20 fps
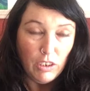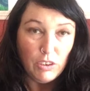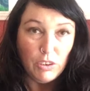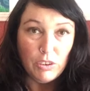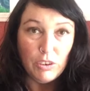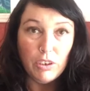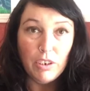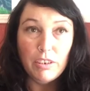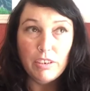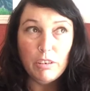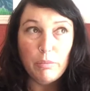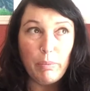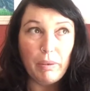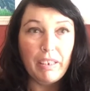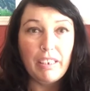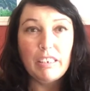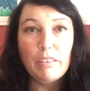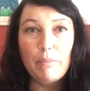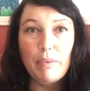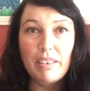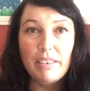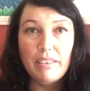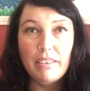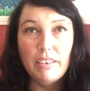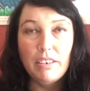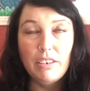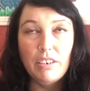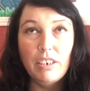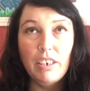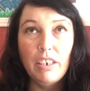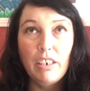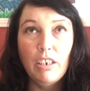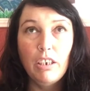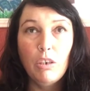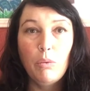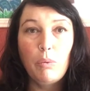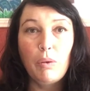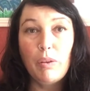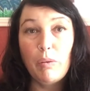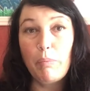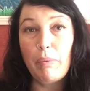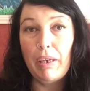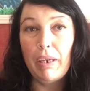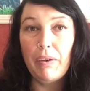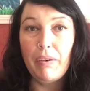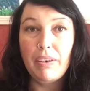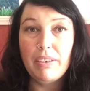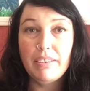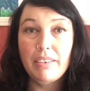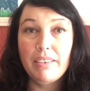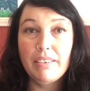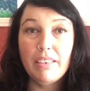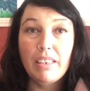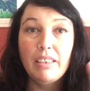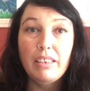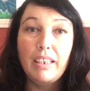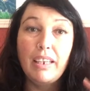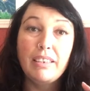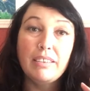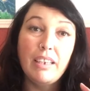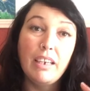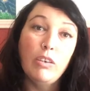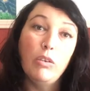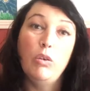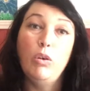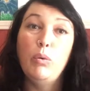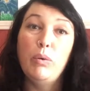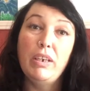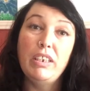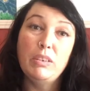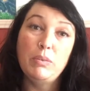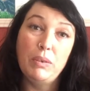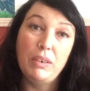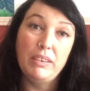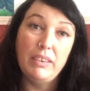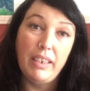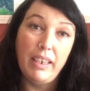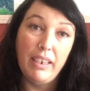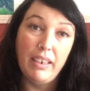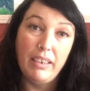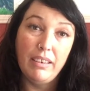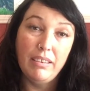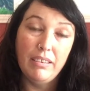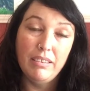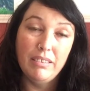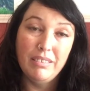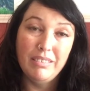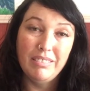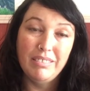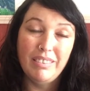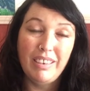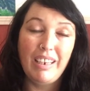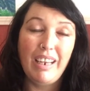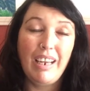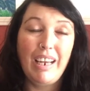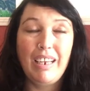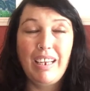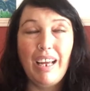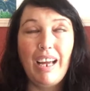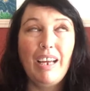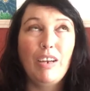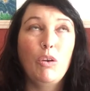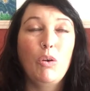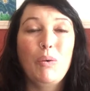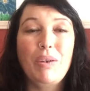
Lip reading: Dugong's biggest message with appearance is that things aren't always what they aren't